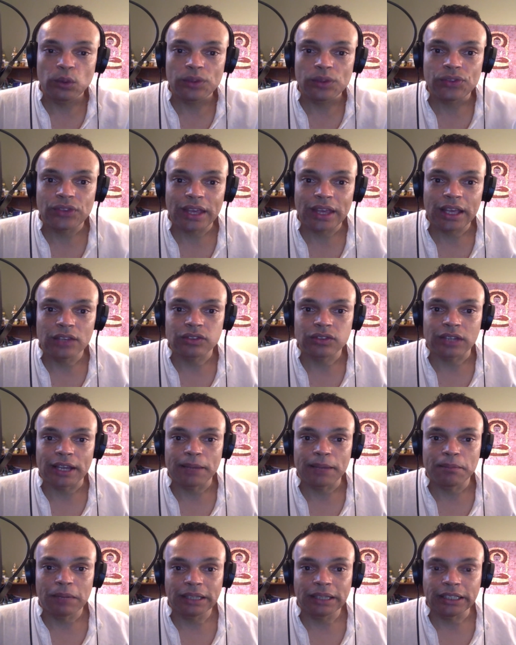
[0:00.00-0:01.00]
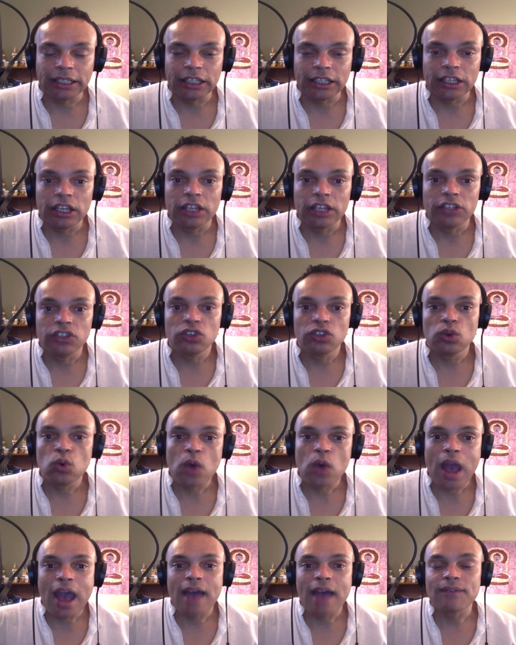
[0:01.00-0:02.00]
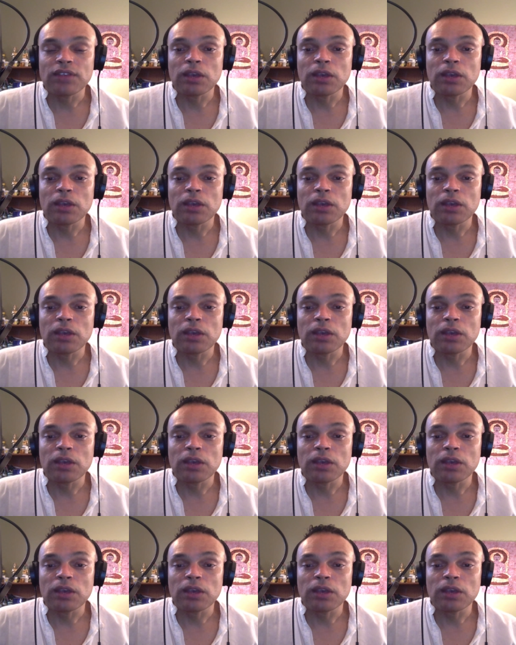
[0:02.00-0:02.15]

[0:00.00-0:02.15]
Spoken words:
with things like money, you have